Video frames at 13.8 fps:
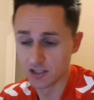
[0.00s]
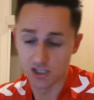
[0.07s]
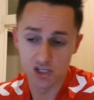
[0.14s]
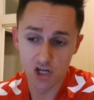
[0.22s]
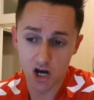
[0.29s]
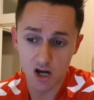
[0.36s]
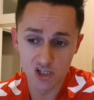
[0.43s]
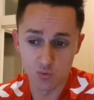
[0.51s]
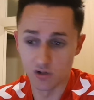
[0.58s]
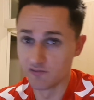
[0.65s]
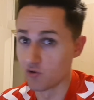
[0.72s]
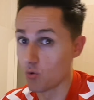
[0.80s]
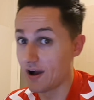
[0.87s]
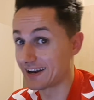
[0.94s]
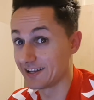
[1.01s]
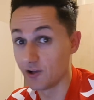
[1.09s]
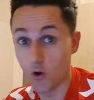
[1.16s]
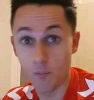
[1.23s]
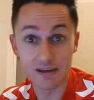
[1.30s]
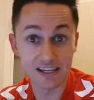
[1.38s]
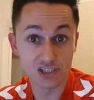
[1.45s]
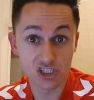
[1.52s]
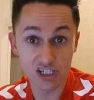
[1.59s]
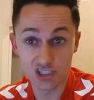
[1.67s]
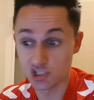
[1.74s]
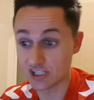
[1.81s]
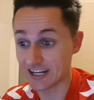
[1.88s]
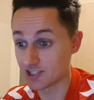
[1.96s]
The yards will have all had a little bit of
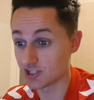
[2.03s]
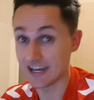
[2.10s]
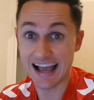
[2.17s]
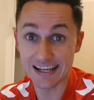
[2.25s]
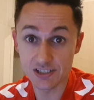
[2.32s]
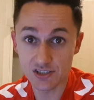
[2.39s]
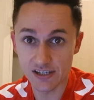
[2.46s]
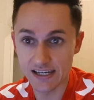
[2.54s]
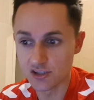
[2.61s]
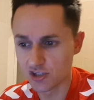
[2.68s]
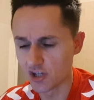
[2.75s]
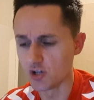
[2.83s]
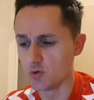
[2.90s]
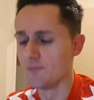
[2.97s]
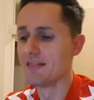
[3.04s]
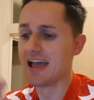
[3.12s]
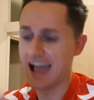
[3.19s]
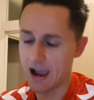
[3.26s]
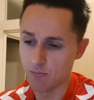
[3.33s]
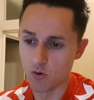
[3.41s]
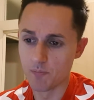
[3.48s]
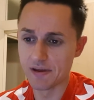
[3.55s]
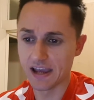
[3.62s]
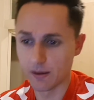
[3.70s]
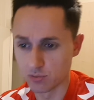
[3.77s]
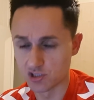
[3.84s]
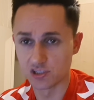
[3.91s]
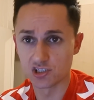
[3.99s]
chitter chatter, as they do, and we'll be
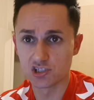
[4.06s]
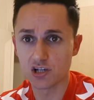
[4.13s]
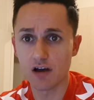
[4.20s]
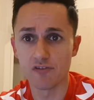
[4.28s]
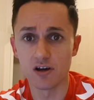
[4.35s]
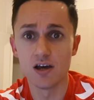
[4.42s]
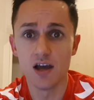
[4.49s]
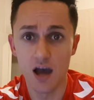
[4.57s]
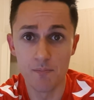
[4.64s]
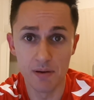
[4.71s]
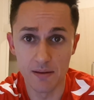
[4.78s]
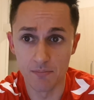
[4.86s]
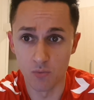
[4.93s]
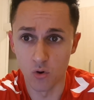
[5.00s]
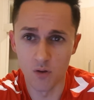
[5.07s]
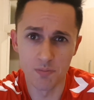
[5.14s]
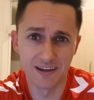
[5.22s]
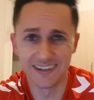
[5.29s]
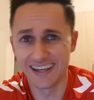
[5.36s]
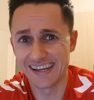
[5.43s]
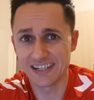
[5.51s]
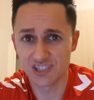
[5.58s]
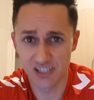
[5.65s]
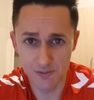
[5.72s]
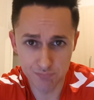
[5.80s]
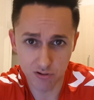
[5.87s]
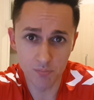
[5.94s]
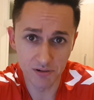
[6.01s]
able to discover a bit more. But
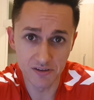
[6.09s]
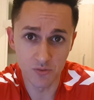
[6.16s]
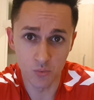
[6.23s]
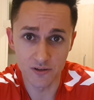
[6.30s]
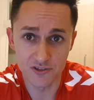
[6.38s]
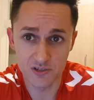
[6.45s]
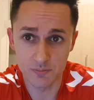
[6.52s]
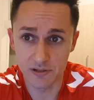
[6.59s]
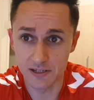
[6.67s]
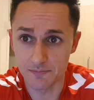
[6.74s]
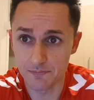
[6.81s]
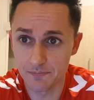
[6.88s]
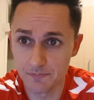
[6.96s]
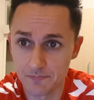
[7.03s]
Nayati, probably the one to beat.